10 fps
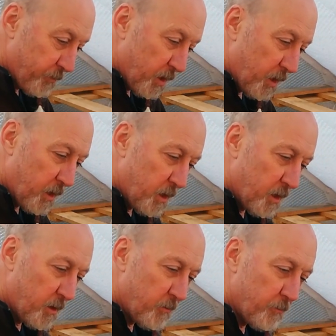
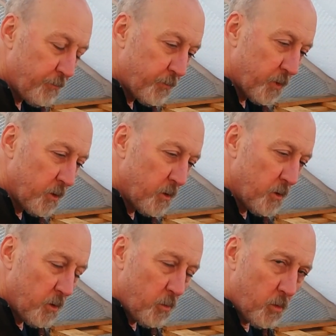
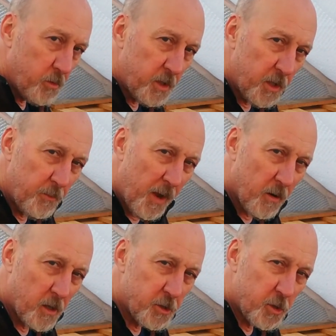What do the
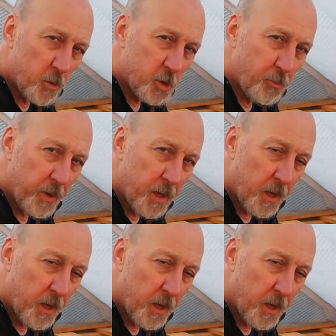Americans call spring